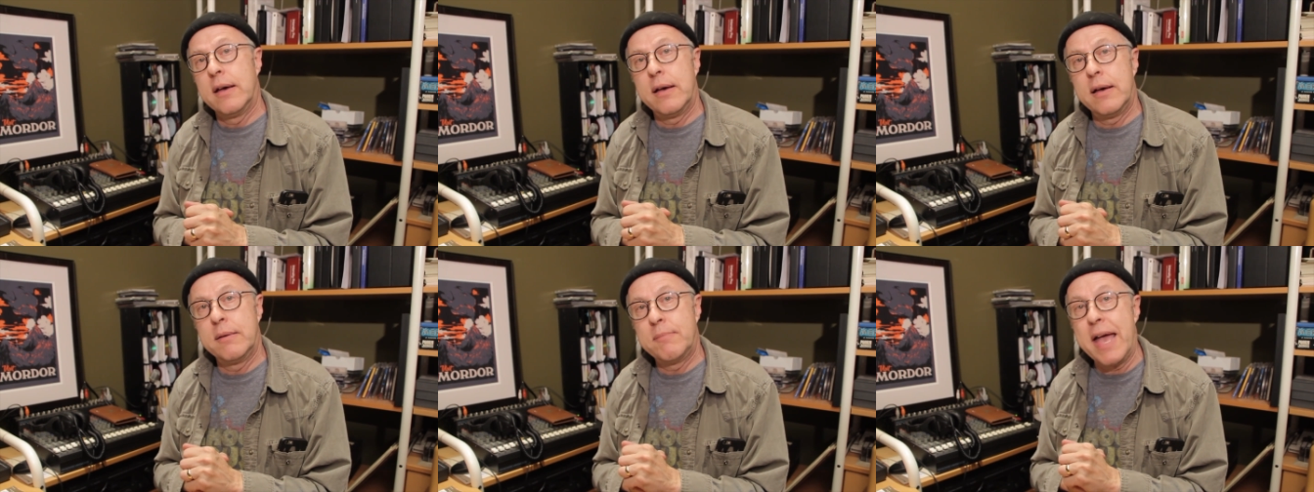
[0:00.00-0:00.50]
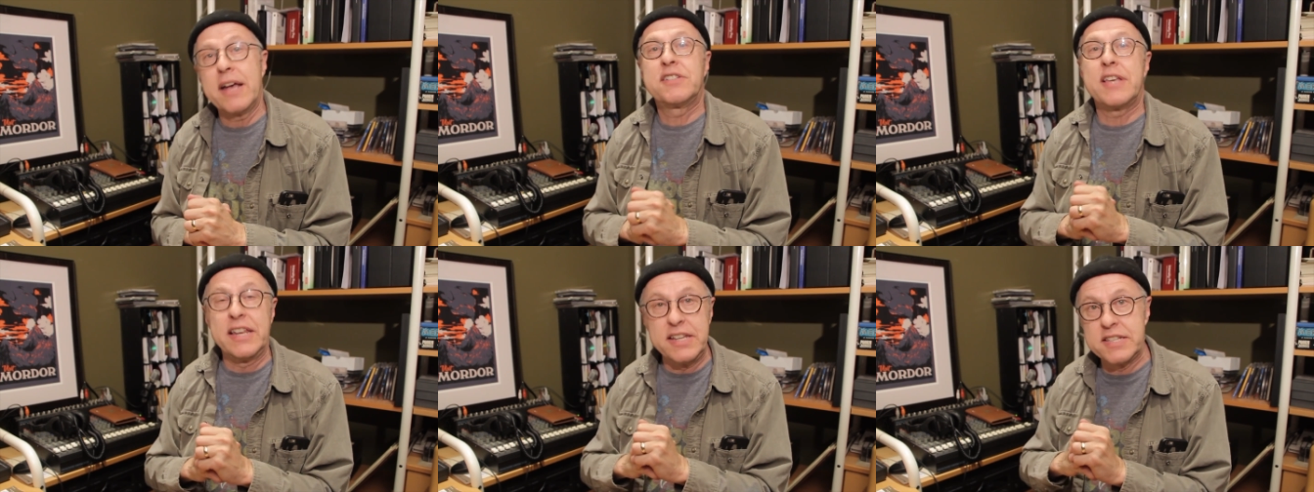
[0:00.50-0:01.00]
um,
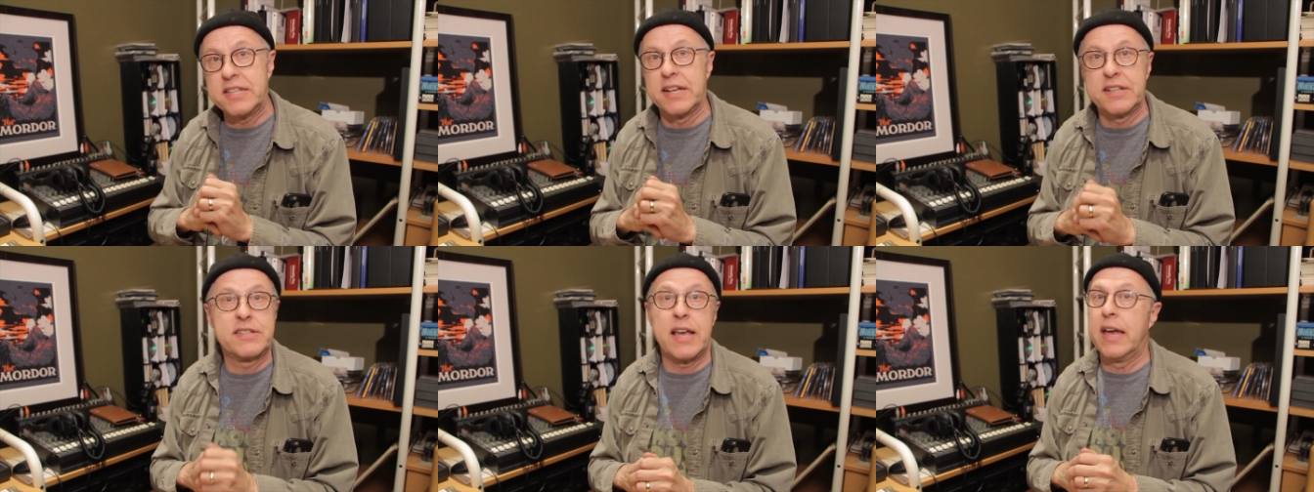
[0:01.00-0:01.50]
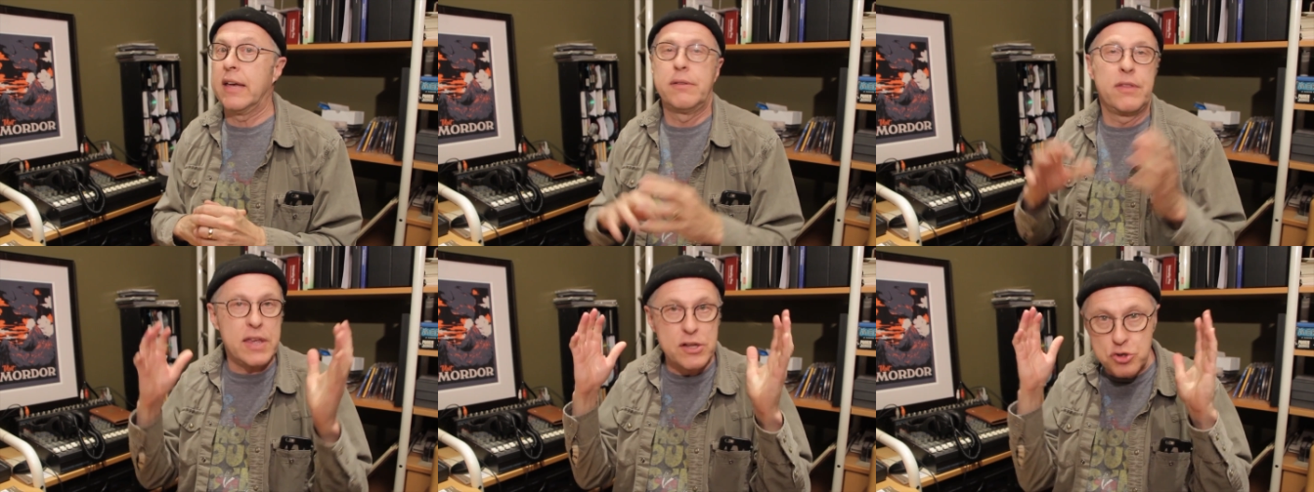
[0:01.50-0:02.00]
X86
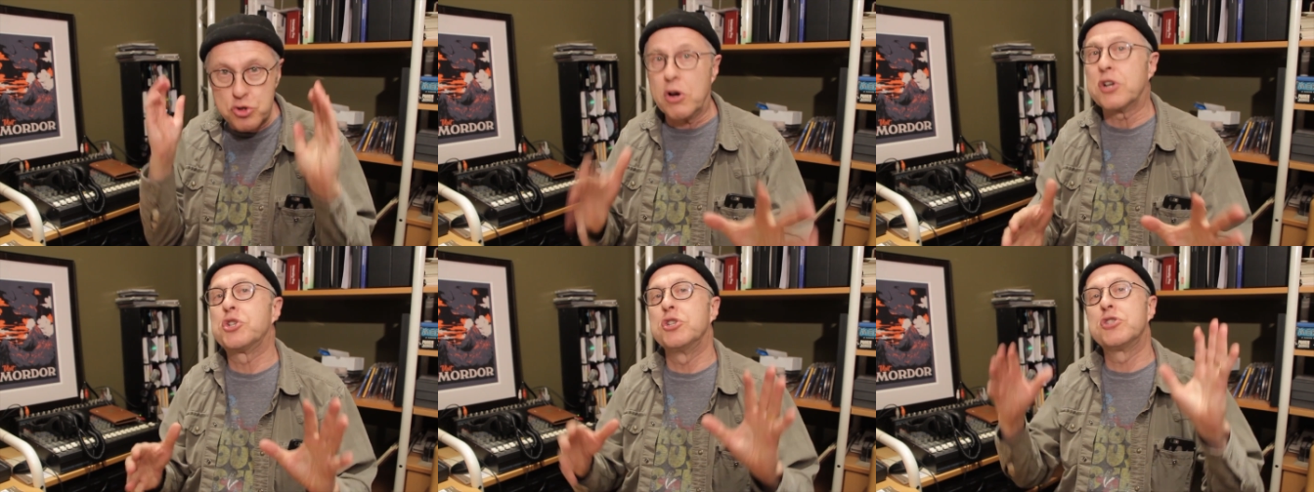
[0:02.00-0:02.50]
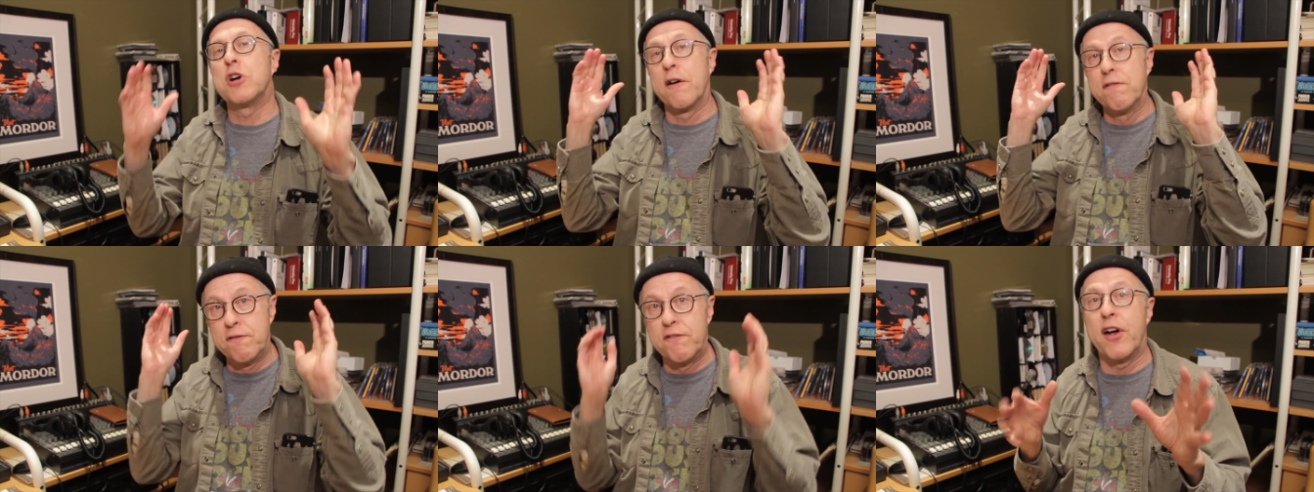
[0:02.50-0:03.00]
and the instructions
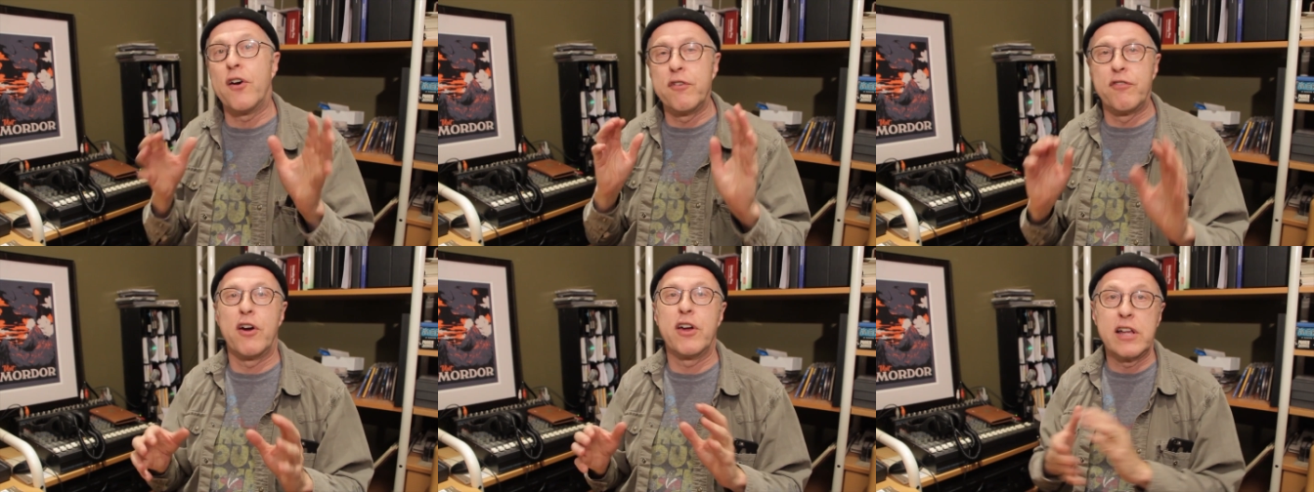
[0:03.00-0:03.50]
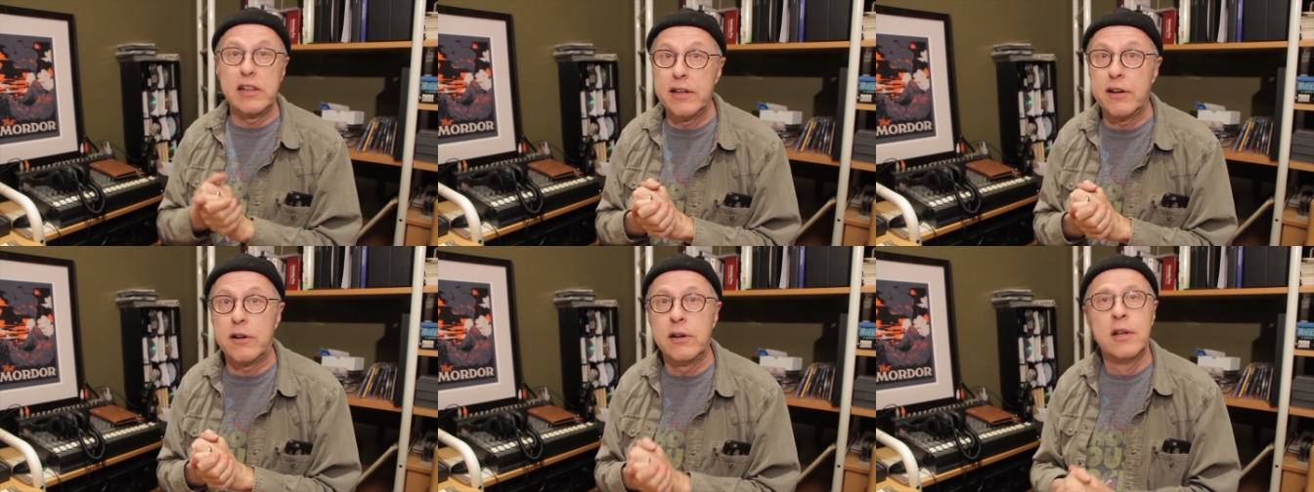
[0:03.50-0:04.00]
are very, very
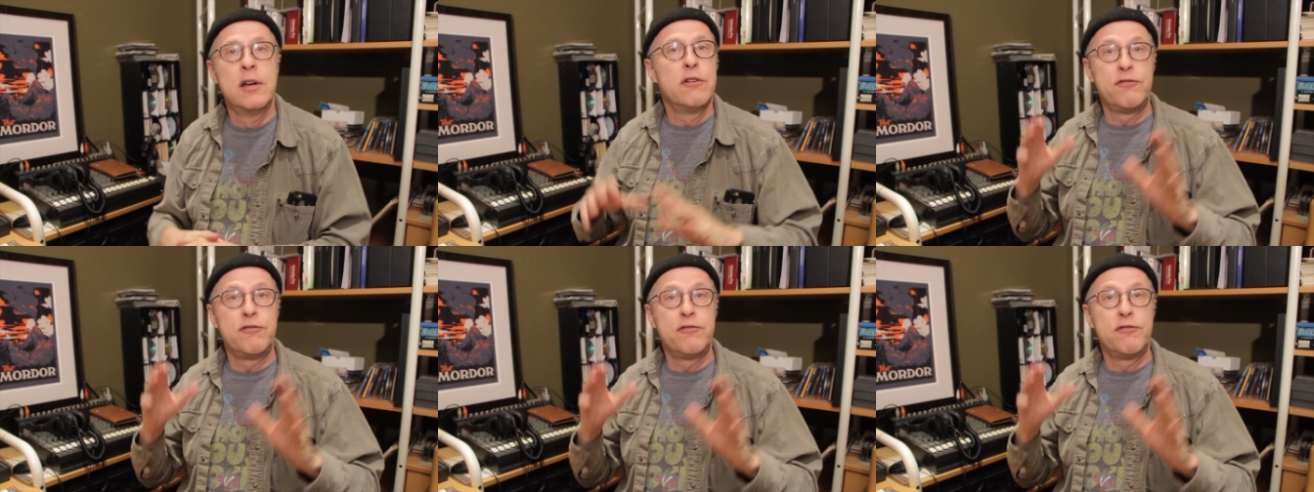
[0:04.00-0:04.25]
clear.